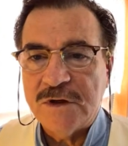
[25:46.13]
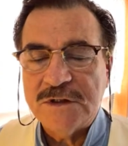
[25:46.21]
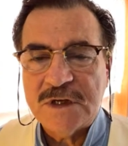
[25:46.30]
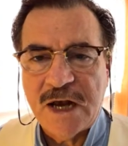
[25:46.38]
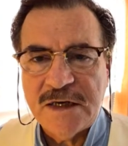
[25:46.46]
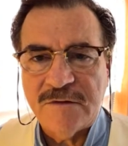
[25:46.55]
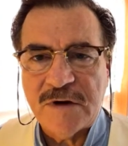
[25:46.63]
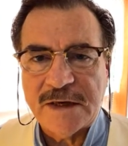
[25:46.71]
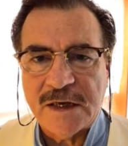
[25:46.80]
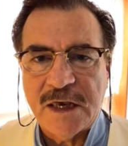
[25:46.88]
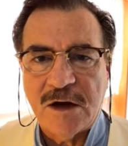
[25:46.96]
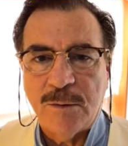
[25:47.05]
It's kind of like
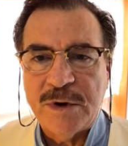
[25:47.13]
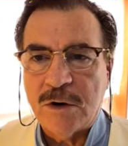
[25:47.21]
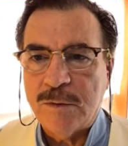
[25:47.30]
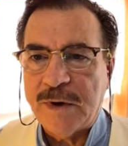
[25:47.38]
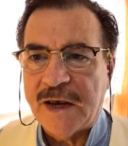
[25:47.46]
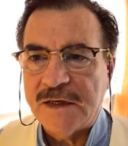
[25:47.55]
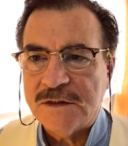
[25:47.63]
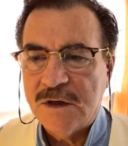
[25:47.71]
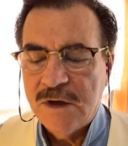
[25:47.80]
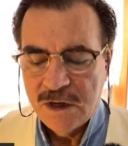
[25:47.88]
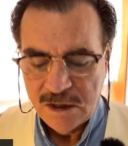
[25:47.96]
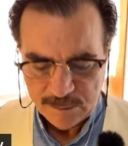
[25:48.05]
a Hail Mary pass,
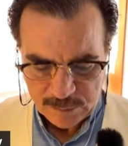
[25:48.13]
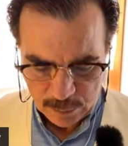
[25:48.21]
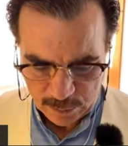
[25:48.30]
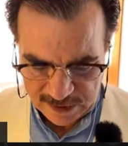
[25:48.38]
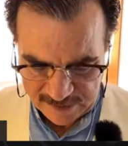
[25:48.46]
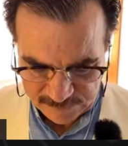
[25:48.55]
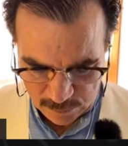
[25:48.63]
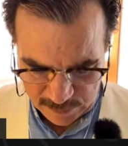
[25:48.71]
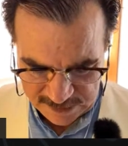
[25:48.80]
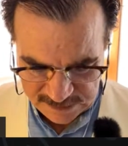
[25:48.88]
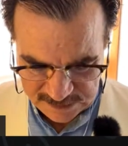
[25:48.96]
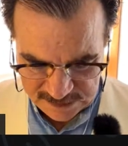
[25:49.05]
but we'll have to
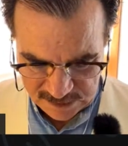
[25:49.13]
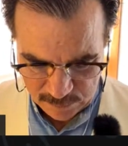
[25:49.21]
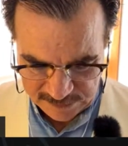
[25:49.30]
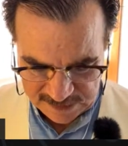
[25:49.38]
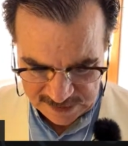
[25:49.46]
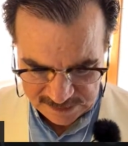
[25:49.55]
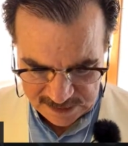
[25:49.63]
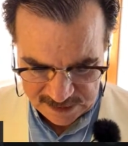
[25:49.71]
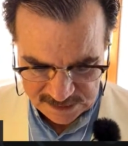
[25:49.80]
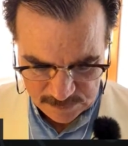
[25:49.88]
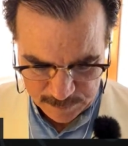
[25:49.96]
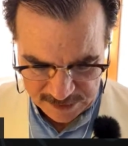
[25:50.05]
wait and see what that
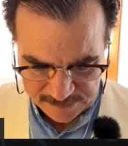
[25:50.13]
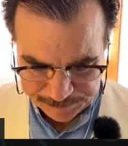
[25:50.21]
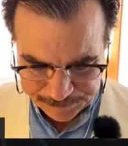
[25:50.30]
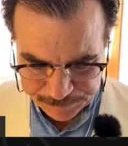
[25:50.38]
does. But